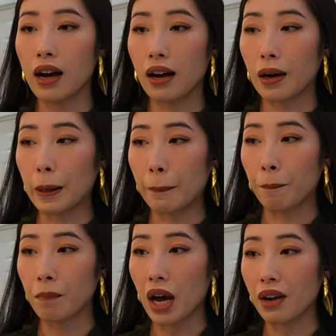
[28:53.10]

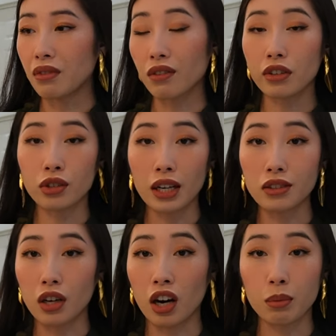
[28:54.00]
Um, I've never
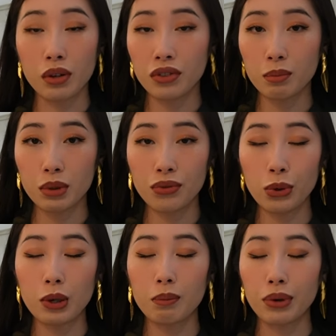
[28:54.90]
tried Zara perfume before,